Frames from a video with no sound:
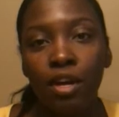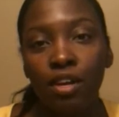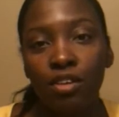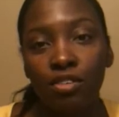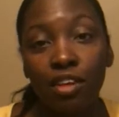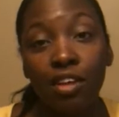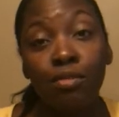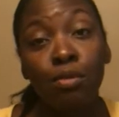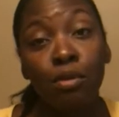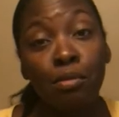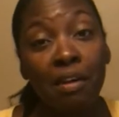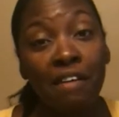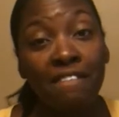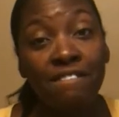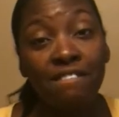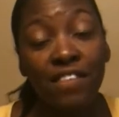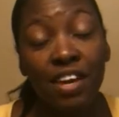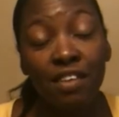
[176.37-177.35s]
So that's one of my
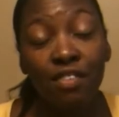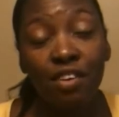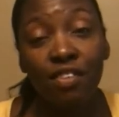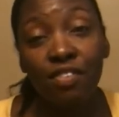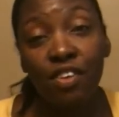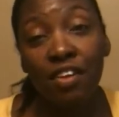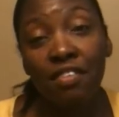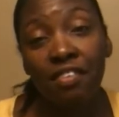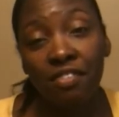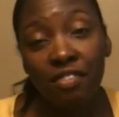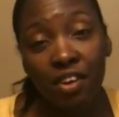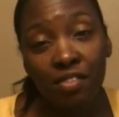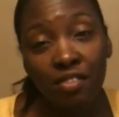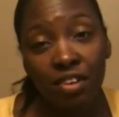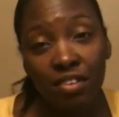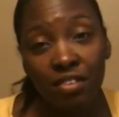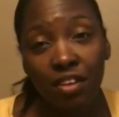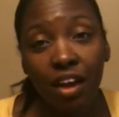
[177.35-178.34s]

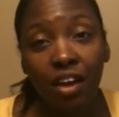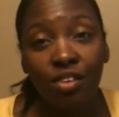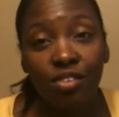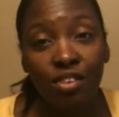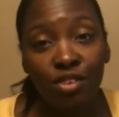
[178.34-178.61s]
favorite styles,